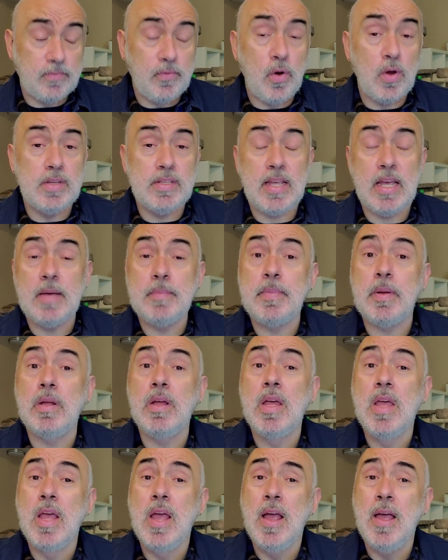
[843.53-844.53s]
For
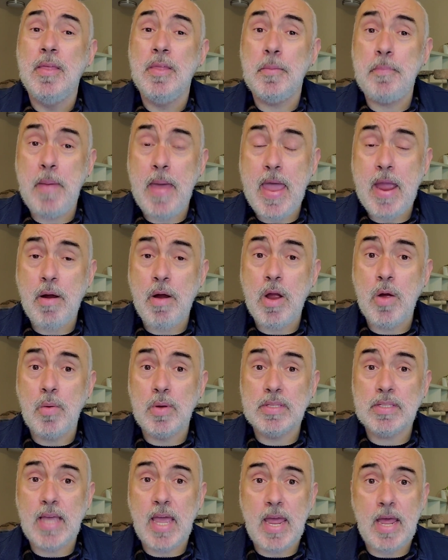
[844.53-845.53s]
example, the pairing
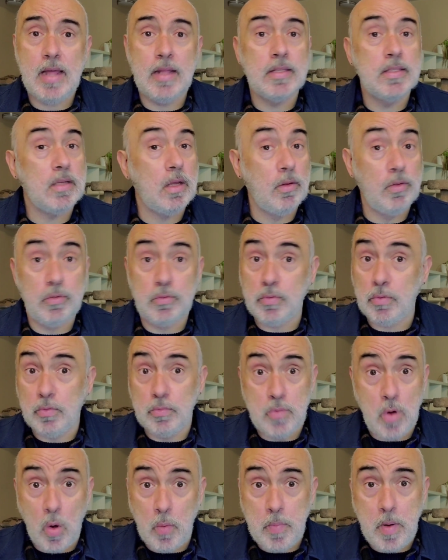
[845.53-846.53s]
was canceled
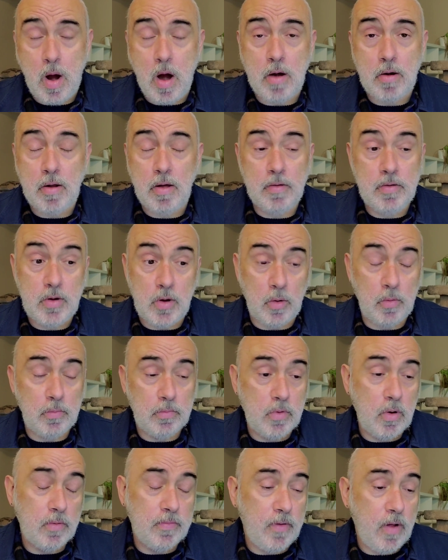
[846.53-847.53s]
through no part, you know,
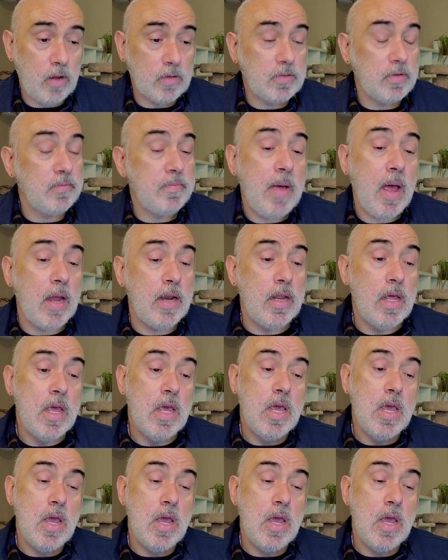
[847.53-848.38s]
no fault of mine.